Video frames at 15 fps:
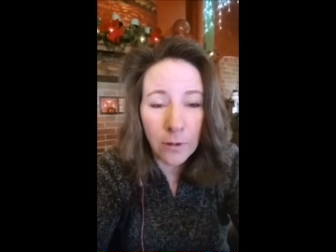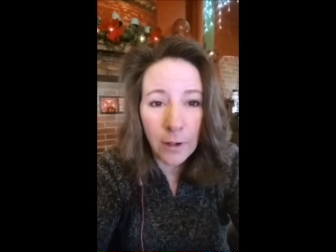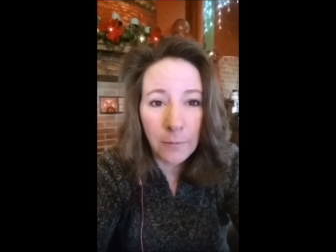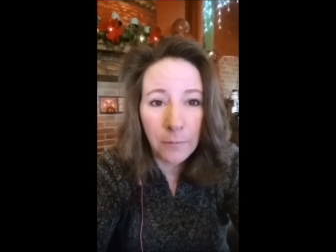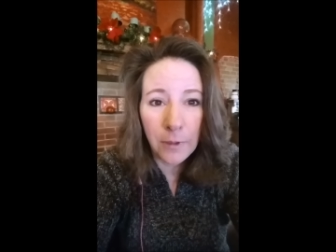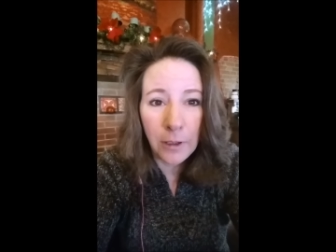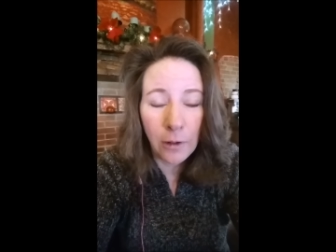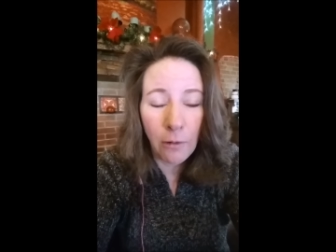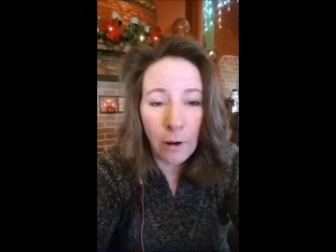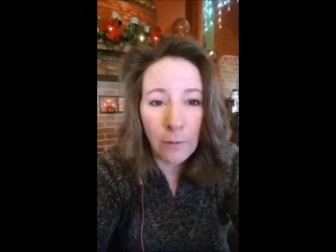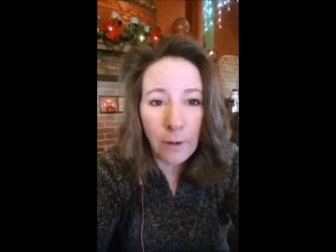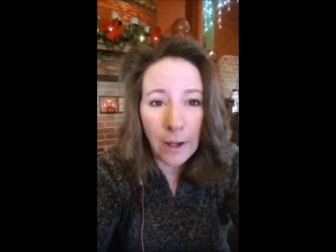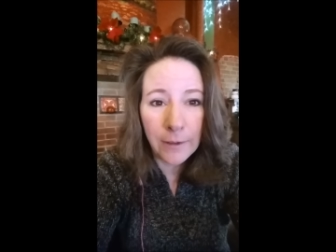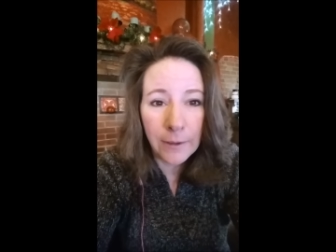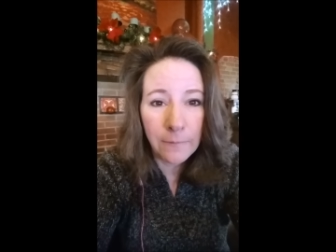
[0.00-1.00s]
I'm you know
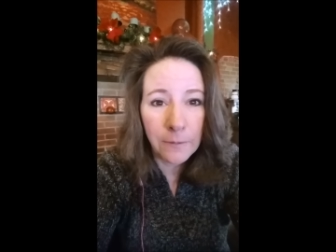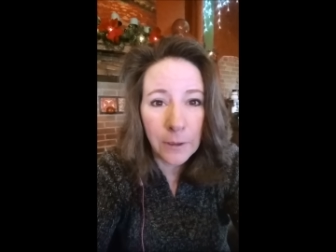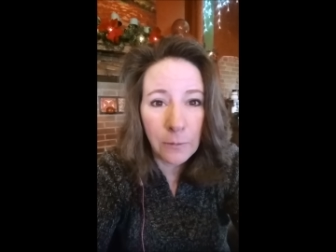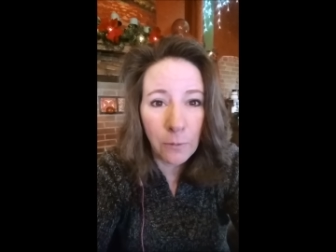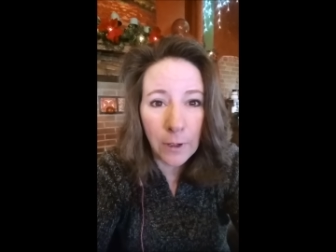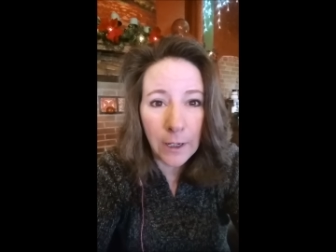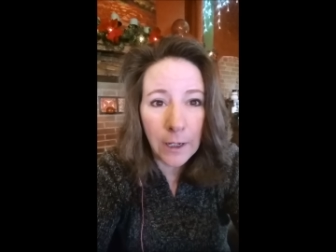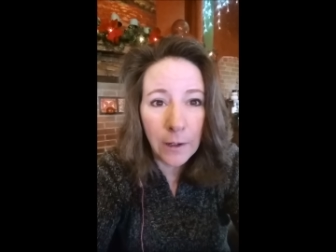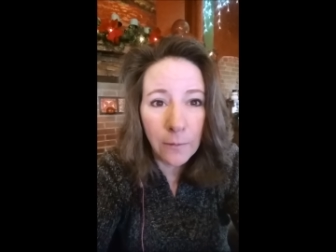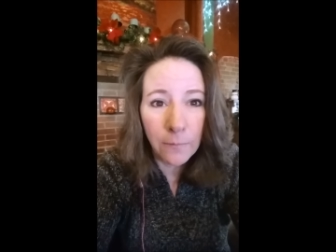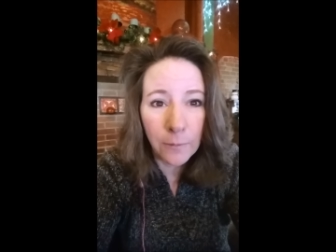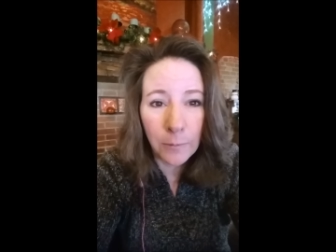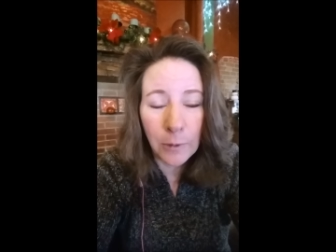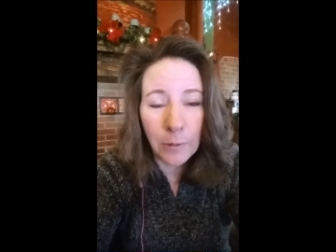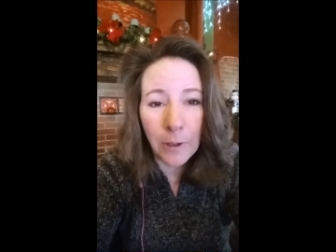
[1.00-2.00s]
I, I definitely want to hear
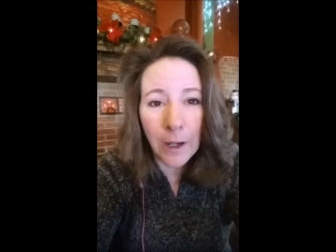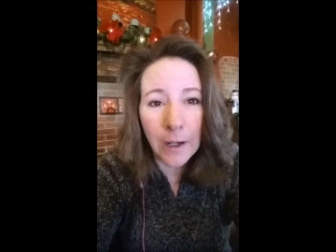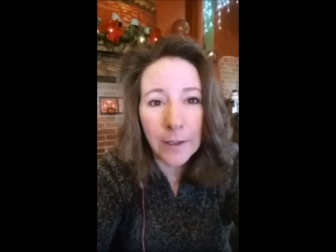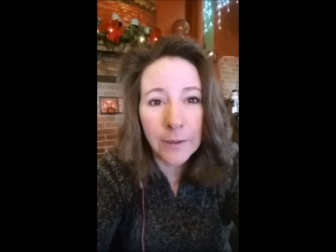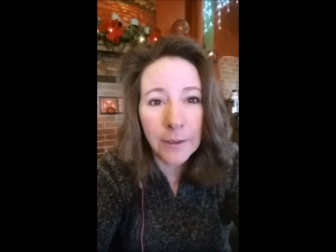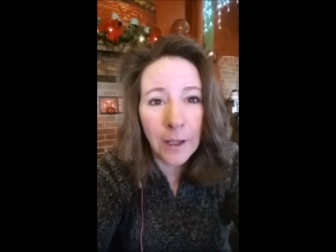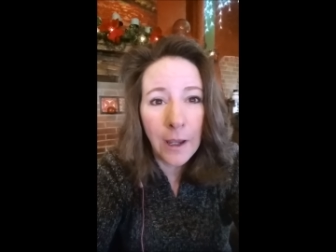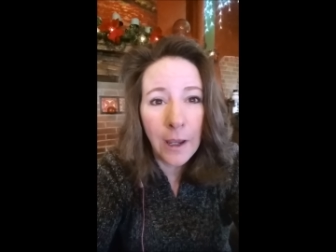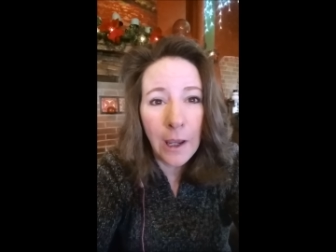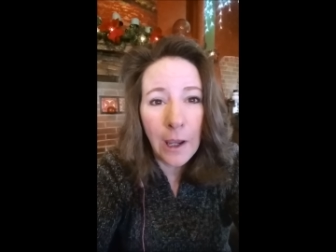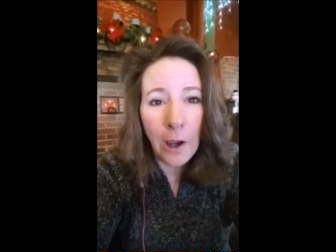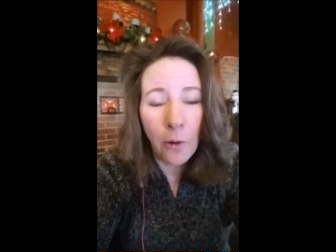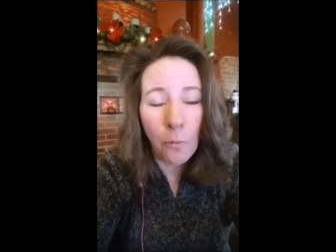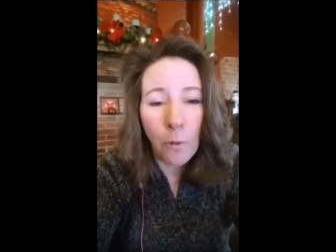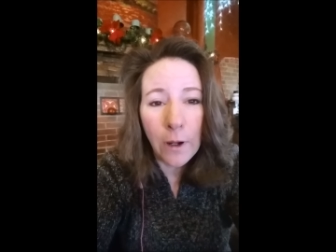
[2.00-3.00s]
from you guys
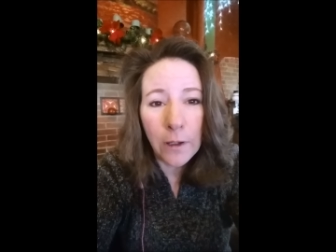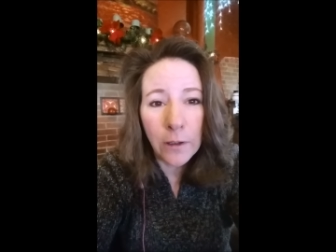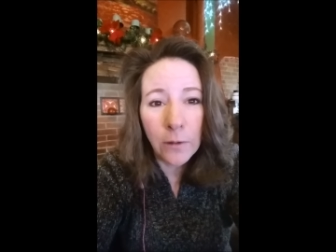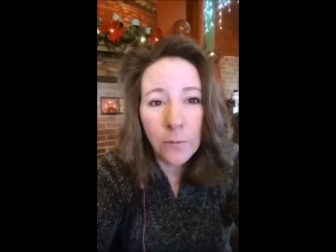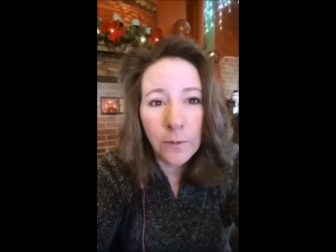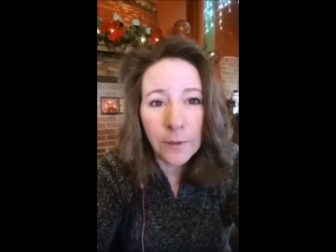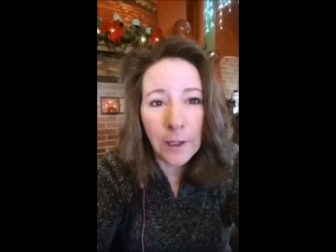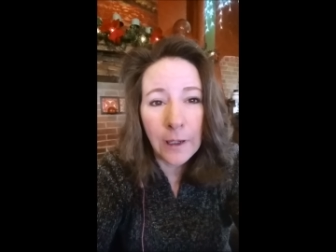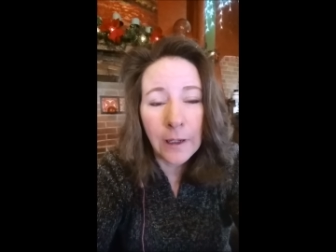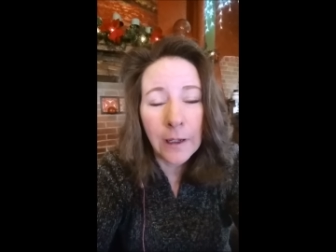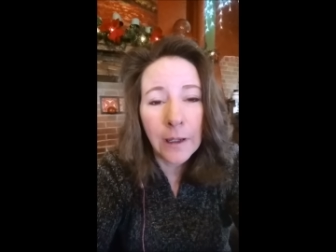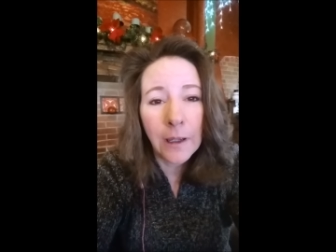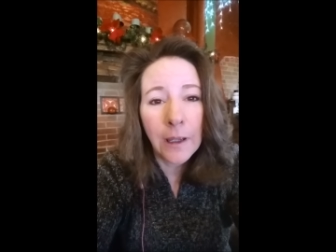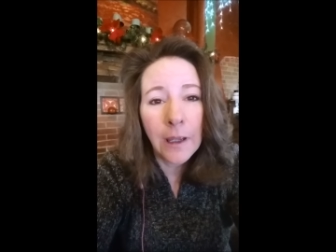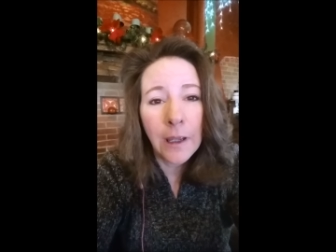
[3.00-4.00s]
and what you think
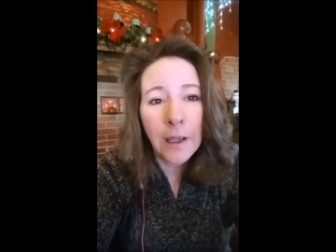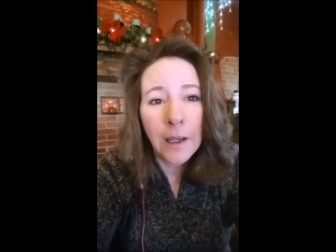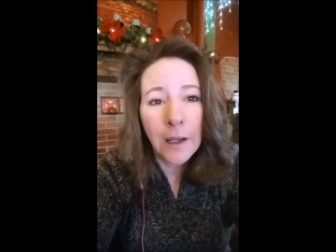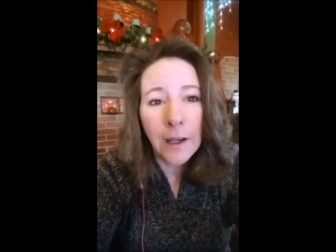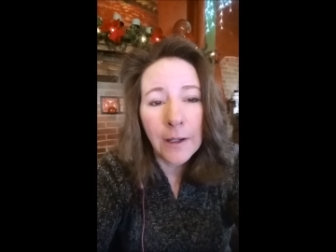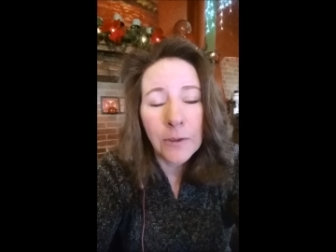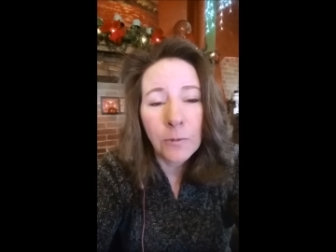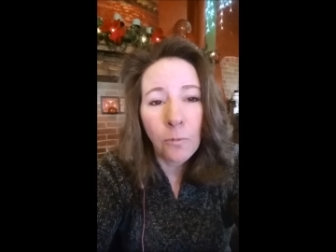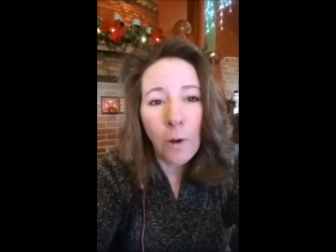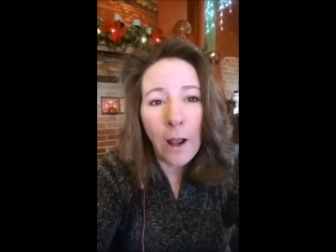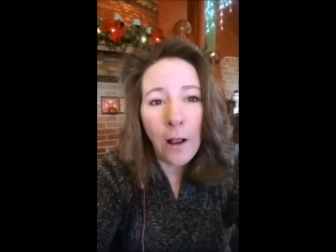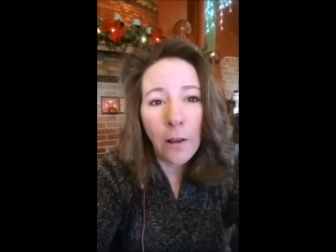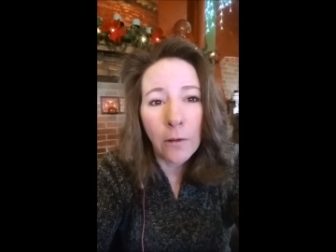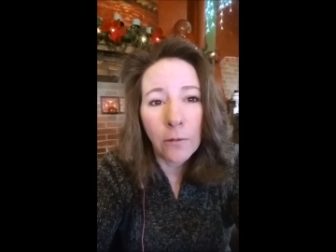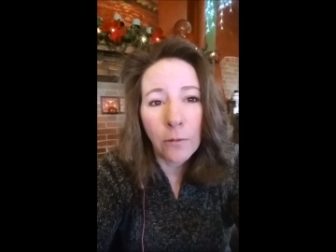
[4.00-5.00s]
as
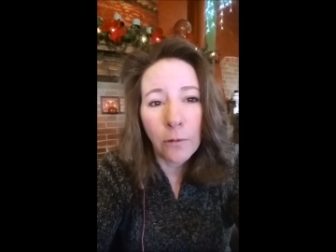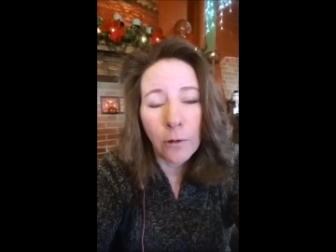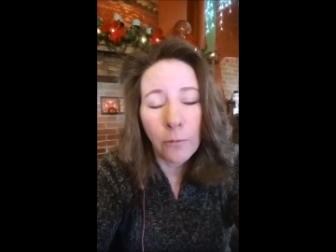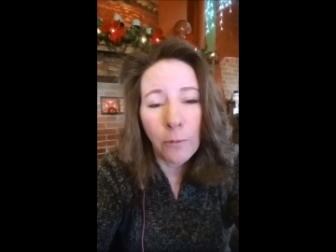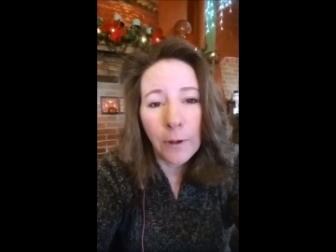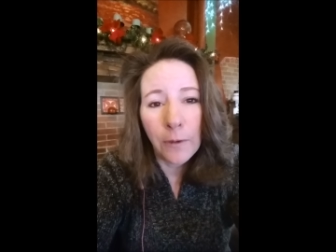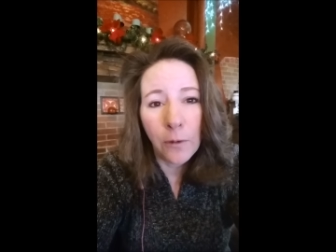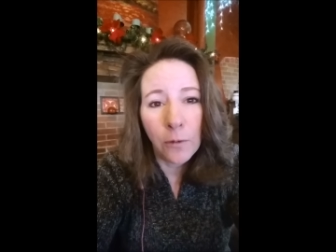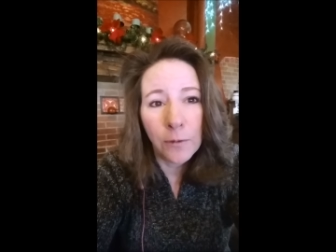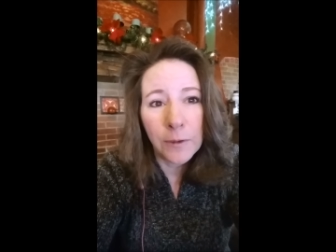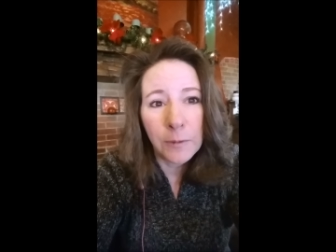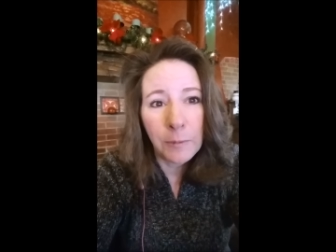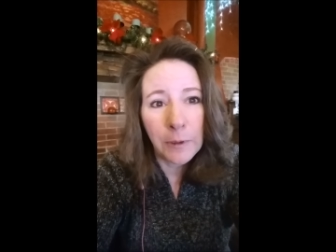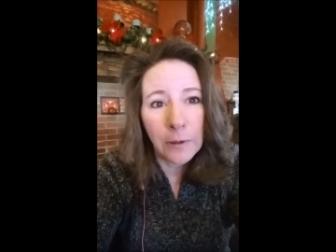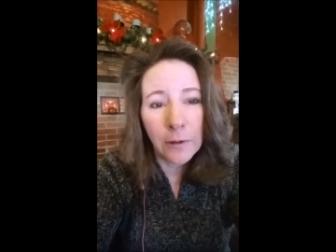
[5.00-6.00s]
well, or what the Holy
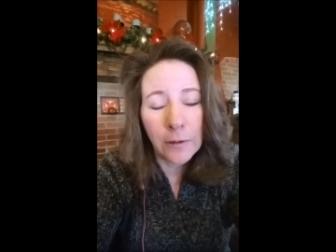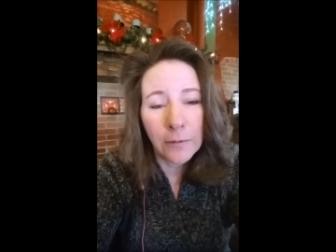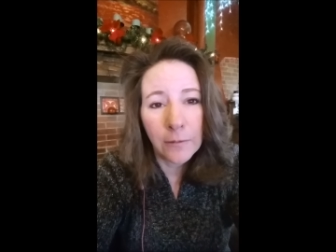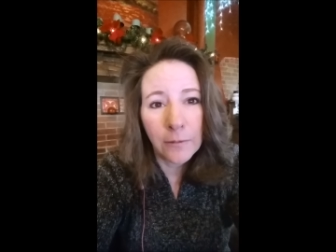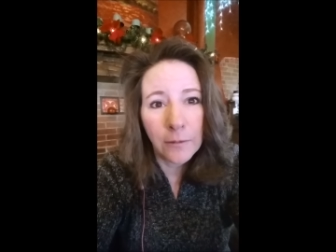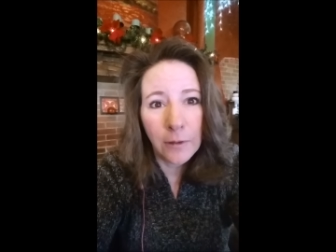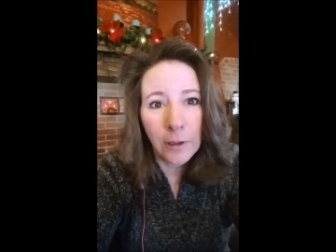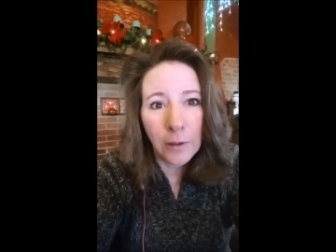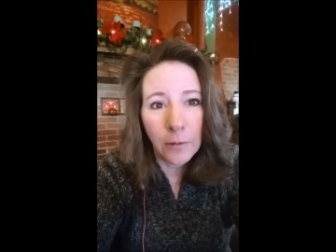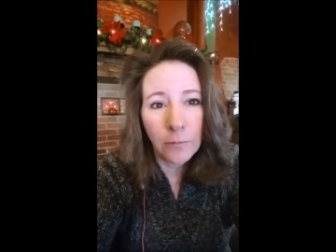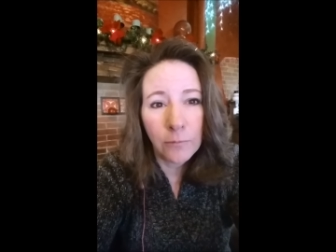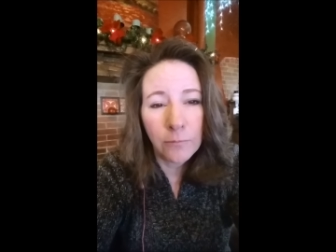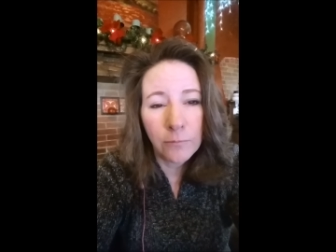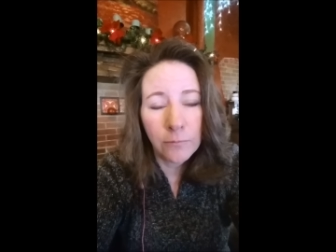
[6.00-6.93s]
Spirit you know